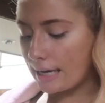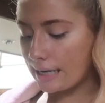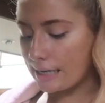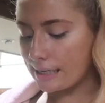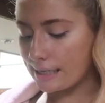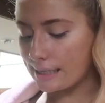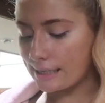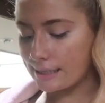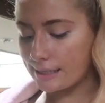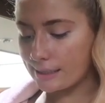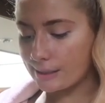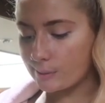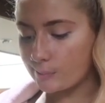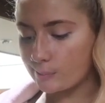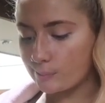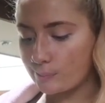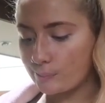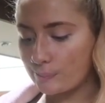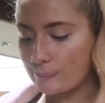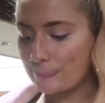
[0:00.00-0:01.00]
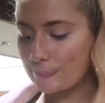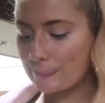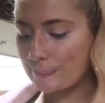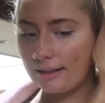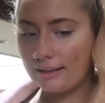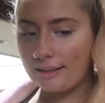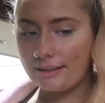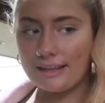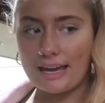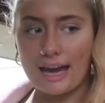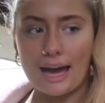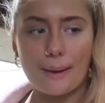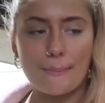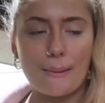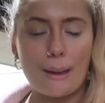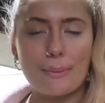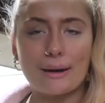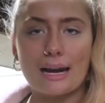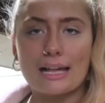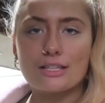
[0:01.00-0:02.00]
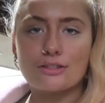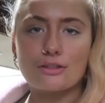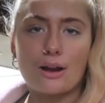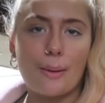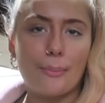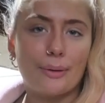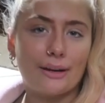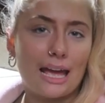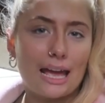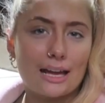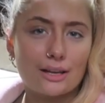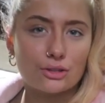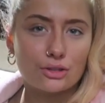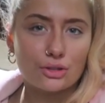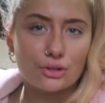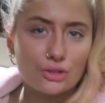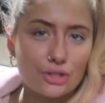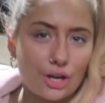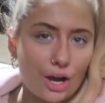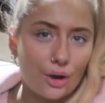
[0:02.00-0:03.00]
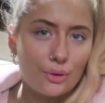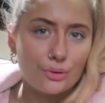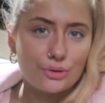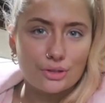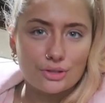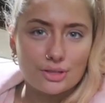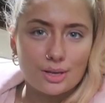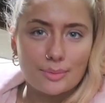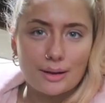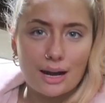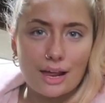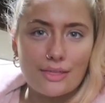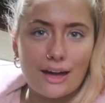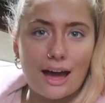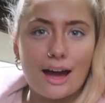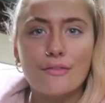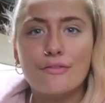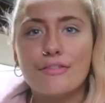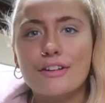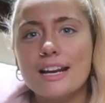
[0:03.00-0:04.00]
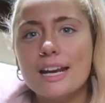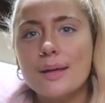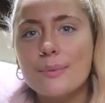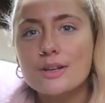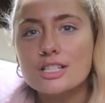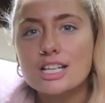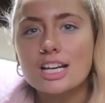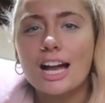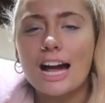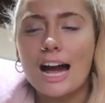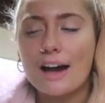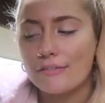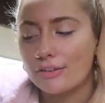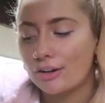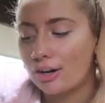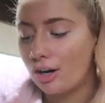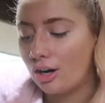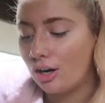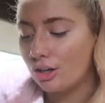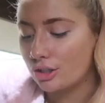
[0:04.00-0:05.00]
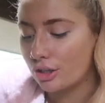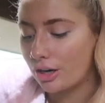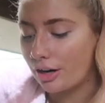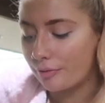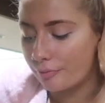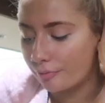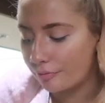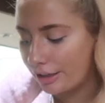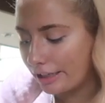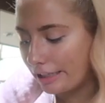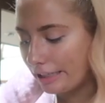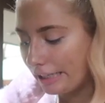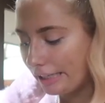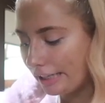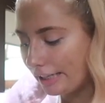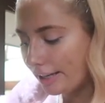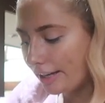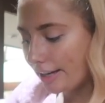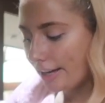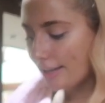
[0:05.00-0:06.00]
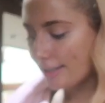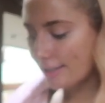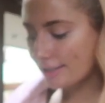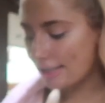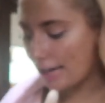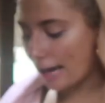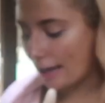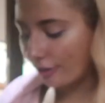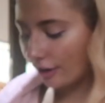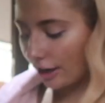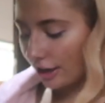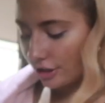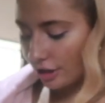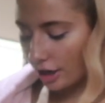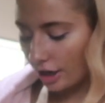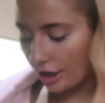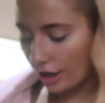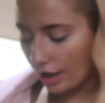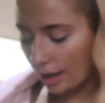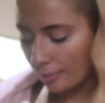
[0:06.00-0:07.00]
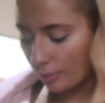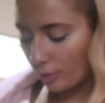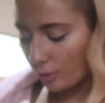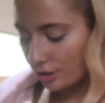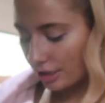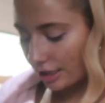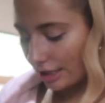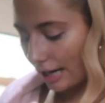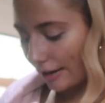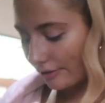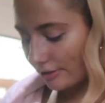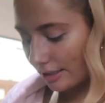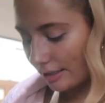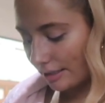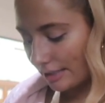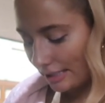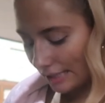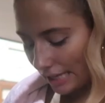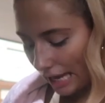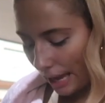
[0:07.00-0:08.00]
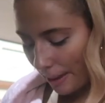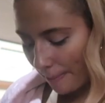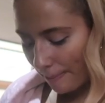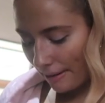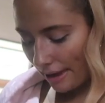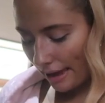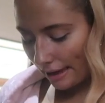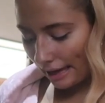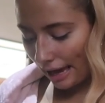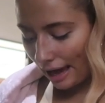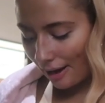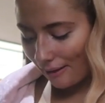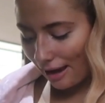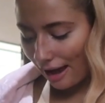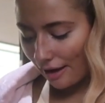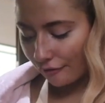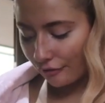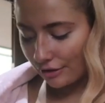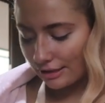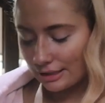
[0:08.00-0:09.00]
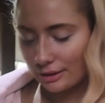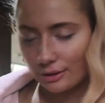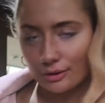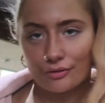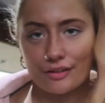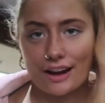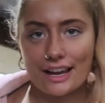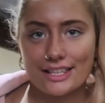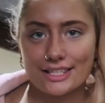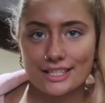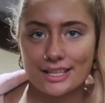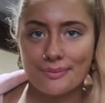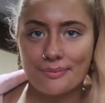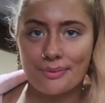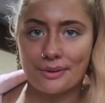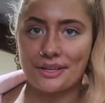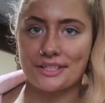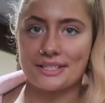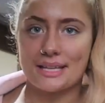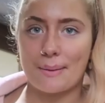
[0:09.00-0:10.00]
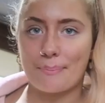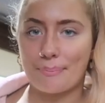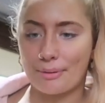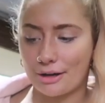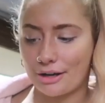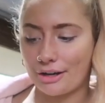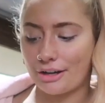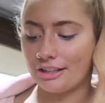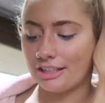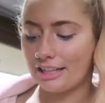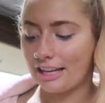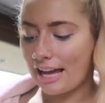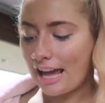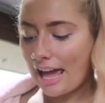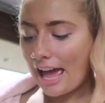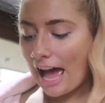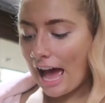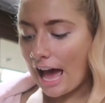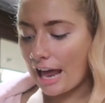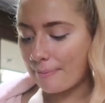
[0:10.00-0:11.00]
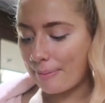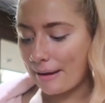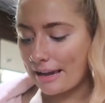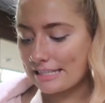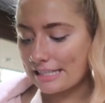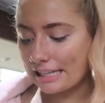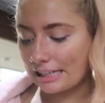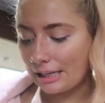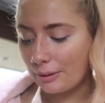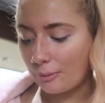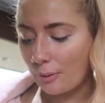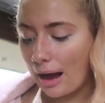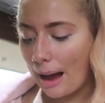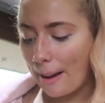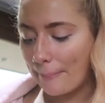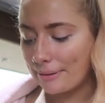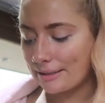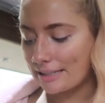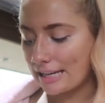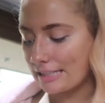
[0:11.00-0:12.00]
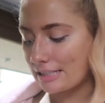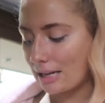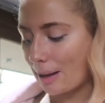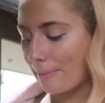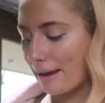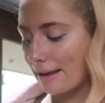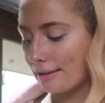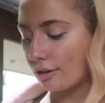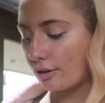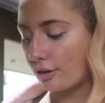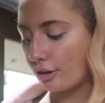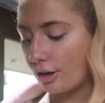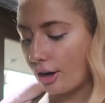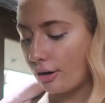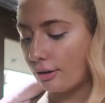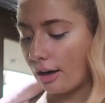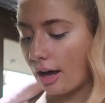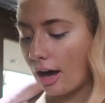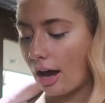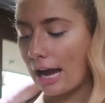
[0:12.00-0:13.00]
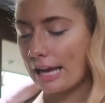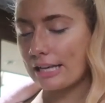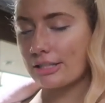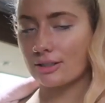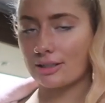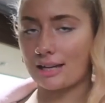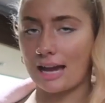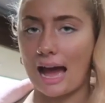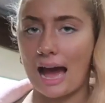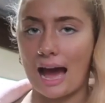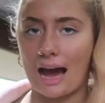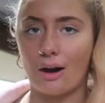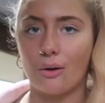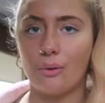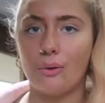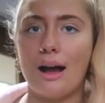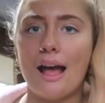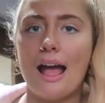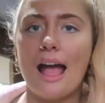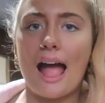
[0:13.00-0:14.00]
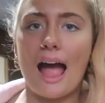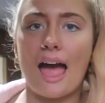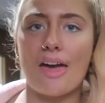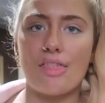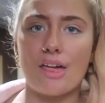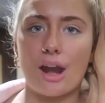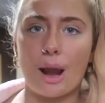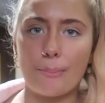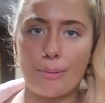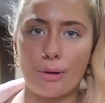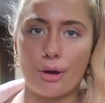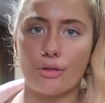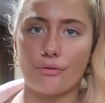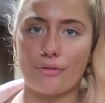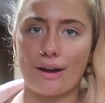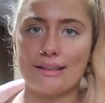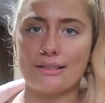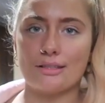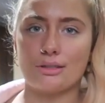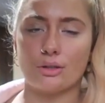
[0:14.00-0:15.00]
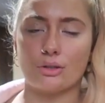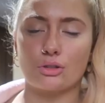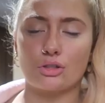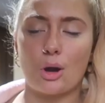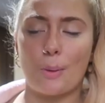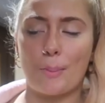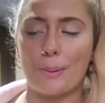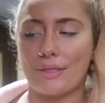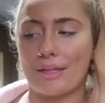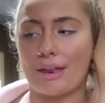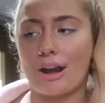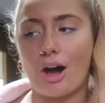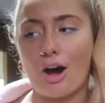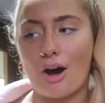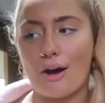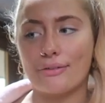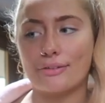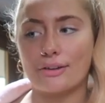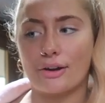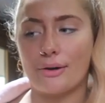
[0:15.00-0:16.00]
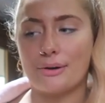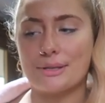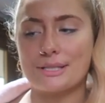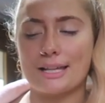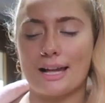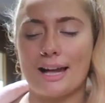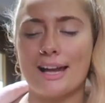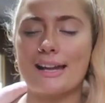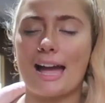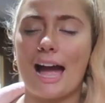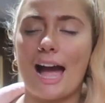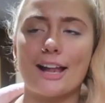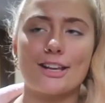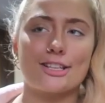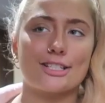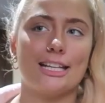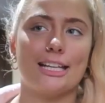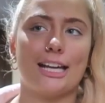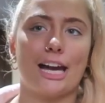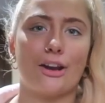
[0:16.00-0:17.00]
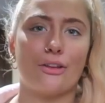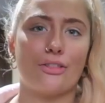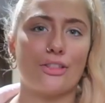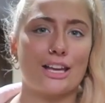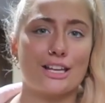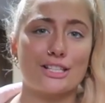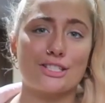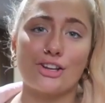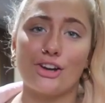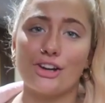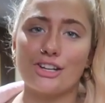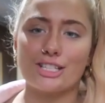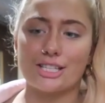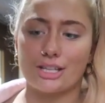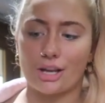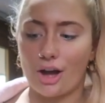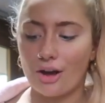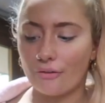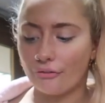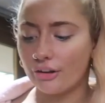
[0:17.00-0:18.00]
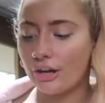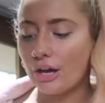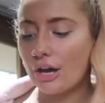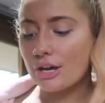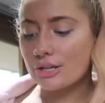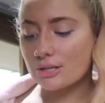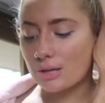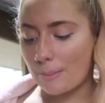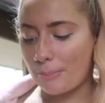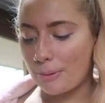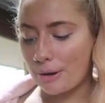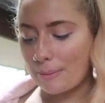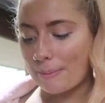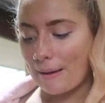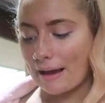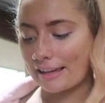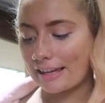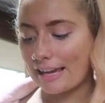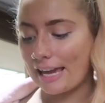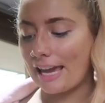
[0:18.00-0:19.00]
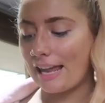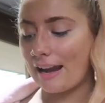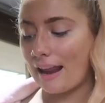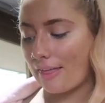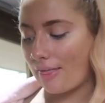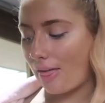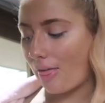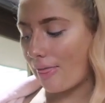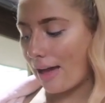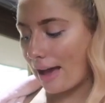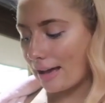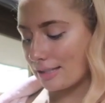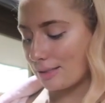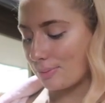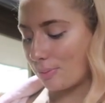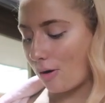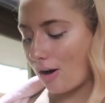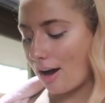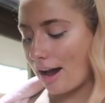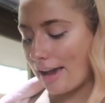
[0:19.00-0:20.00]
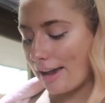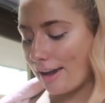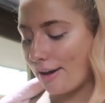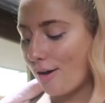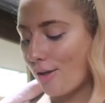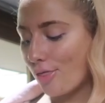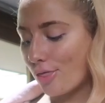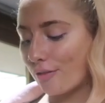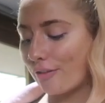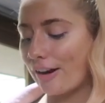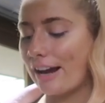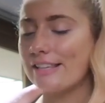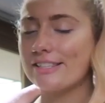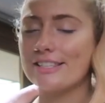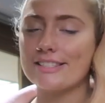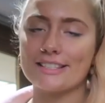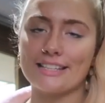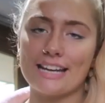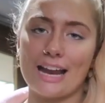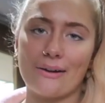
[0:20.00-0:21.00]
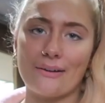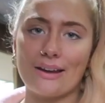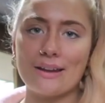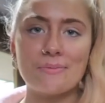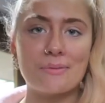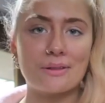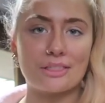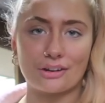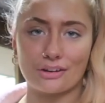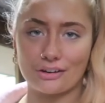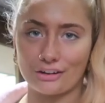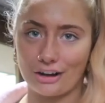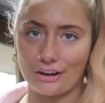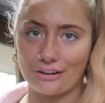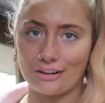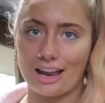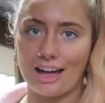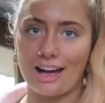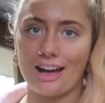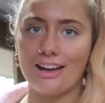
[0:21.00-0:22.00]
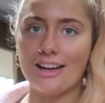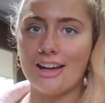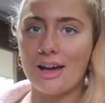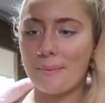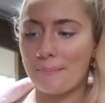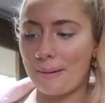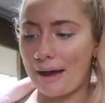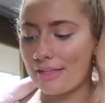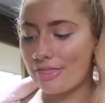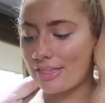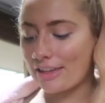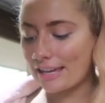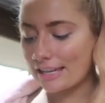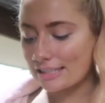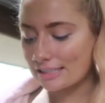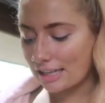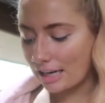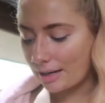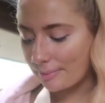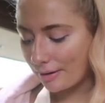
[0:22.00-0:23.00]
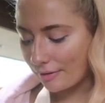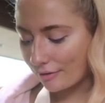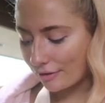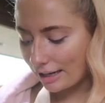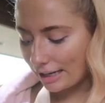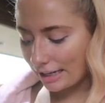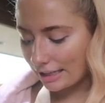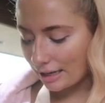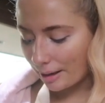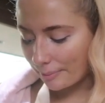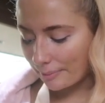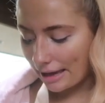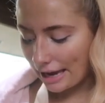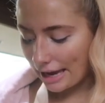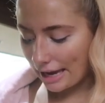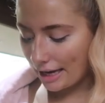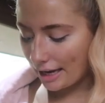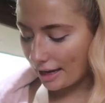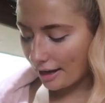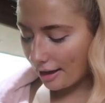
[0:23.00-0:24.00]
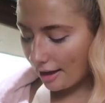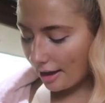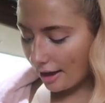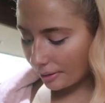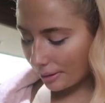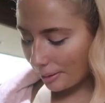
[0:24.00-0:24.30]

Yeah, maybe like scrambled eggs on toast or something like that. I really wish I liked avocado. I'm really sad that I don't. I'm also gonna have to sit and pick out every single raisin because they're burnt. And basically what happened is I made the granola, I took it out, and then I put the raisins on top, and then after I was like, actually, I don't think it's cooked enough. So I put it back in, and then that's why the raisins are now in with the granola. But I think it's gonna be really yummy.